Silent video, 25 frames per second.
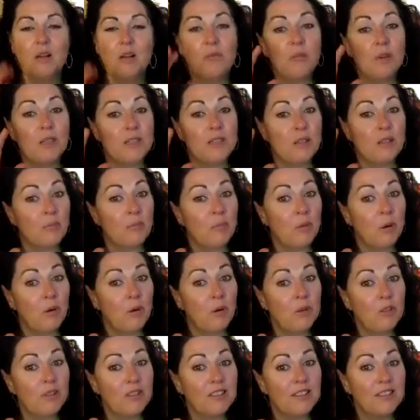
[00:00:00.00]
but the
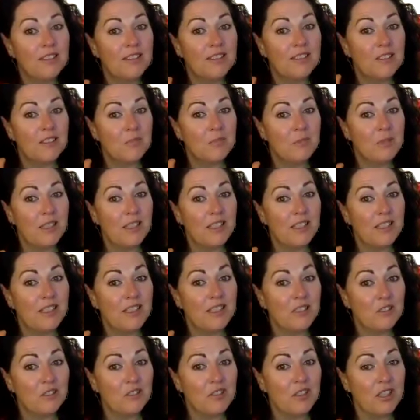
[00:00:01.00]
bonuses begin
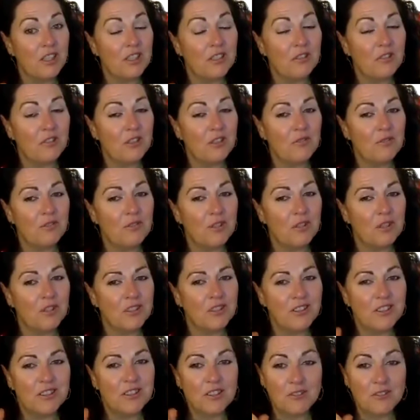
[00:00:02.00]
on January 1st.